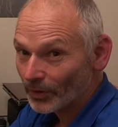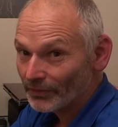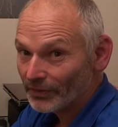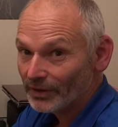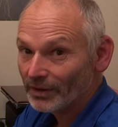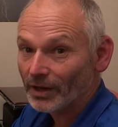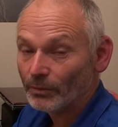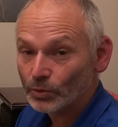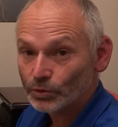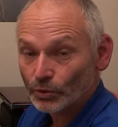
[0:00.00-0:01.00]
right there
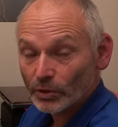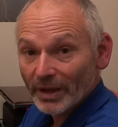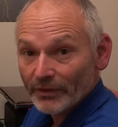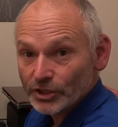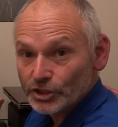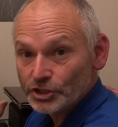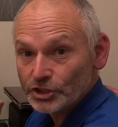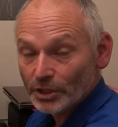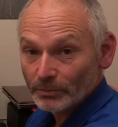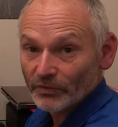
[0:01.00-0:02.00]
and we'll talk about the
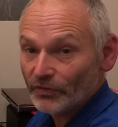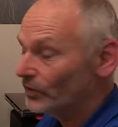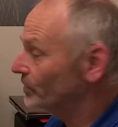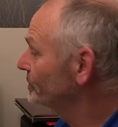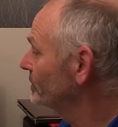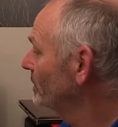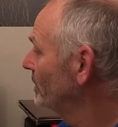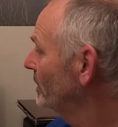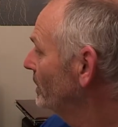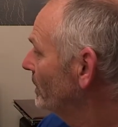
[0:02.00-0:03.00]
chip first.
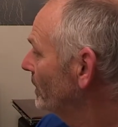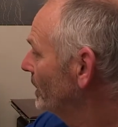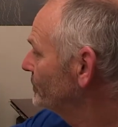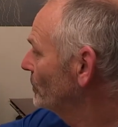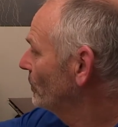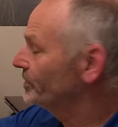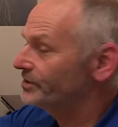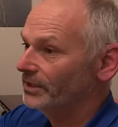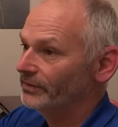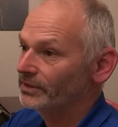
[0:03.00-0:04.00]
Now that's an
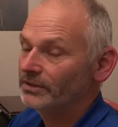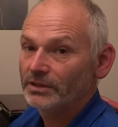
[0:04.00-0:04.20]
i7.